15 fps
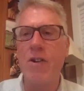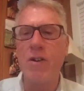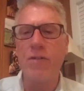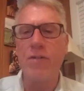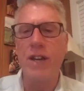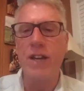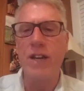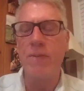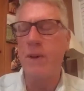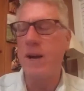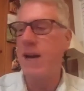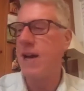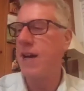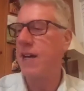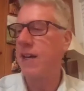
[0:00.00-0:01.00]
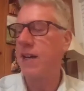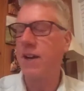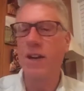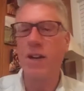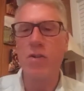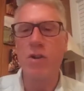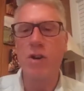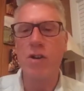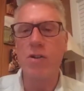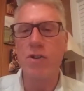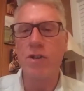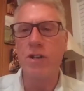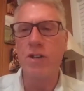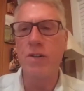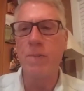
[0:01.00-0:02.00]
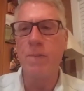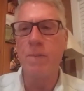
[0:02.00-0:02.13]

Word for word: event by Gary Crunkleton